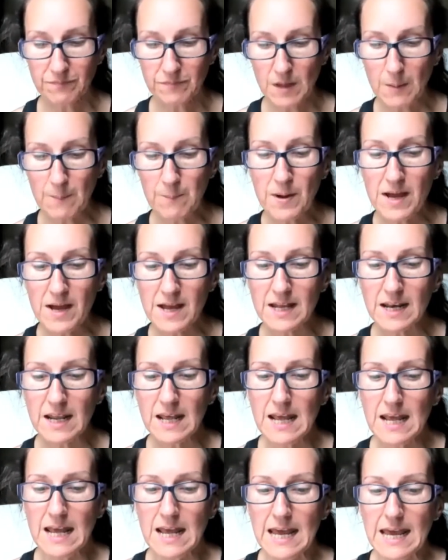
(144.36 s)
But
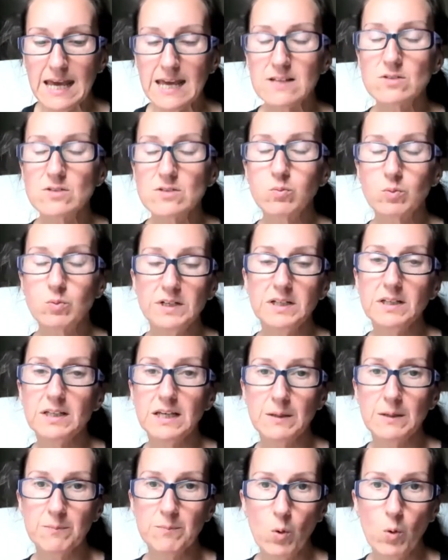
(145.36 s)
it's really
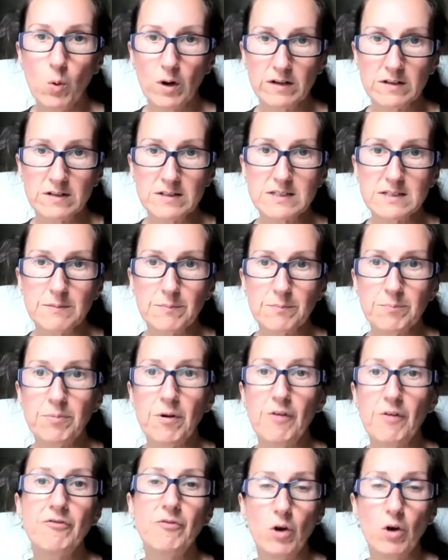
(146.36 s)
important
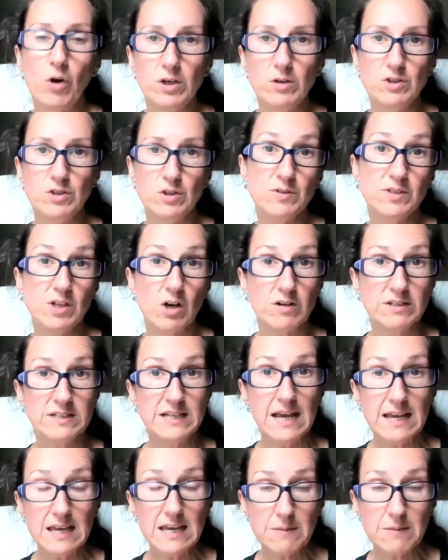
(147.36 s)
before you do start
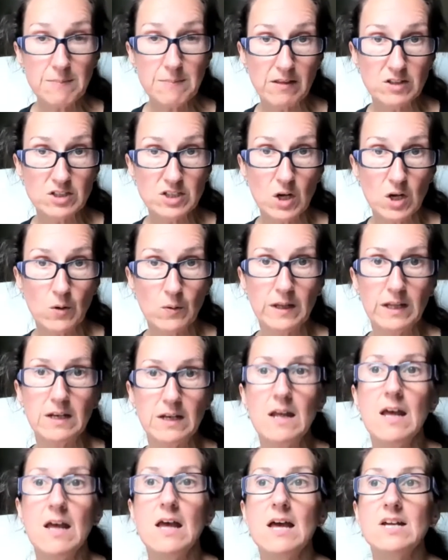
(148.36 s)
taking
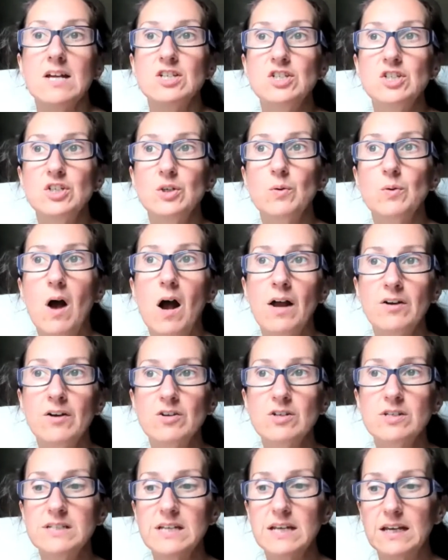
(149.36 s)
melatonin to
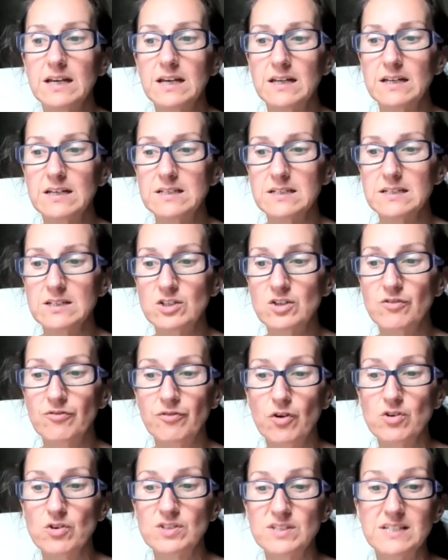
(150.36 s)
understand, to
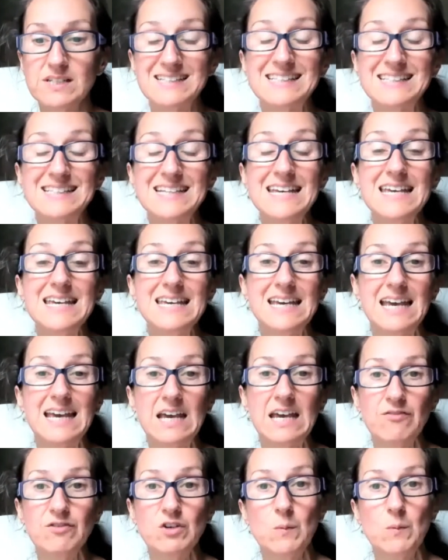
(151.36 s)
first see
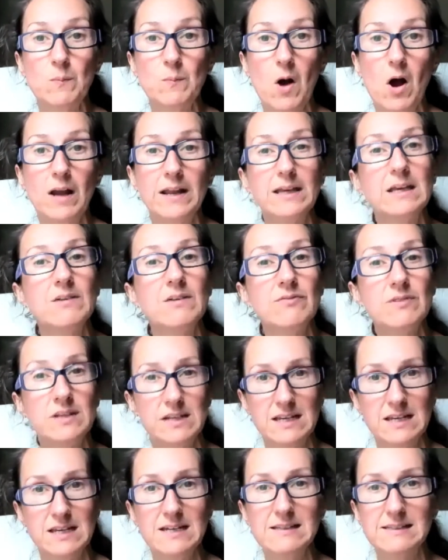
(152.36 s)
if your body even
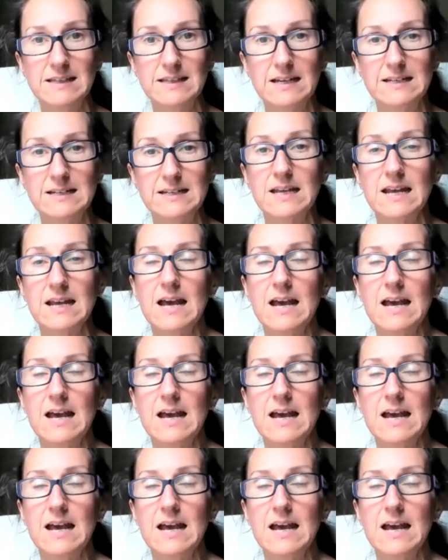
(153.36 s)
needs it.